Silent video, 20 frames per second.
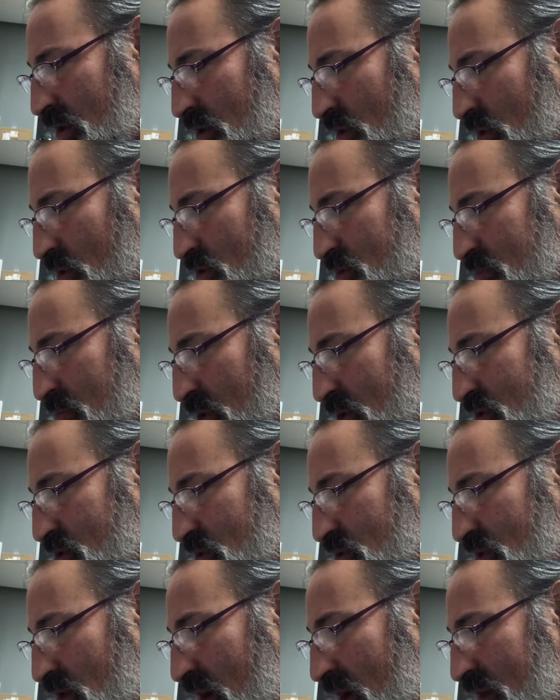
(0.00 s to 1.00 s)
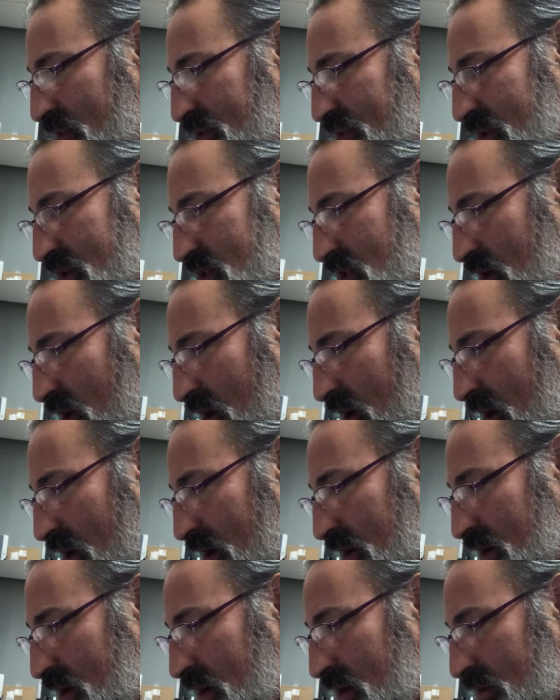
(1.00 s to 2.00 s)
those books whose author is
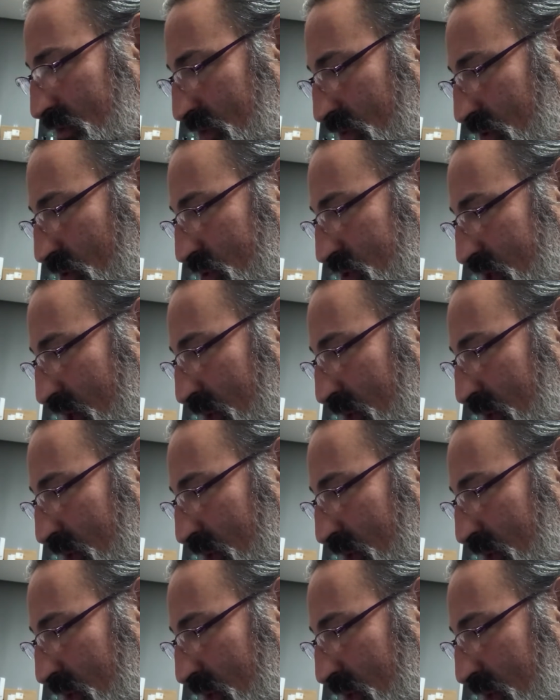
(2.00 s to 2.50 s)
God, for those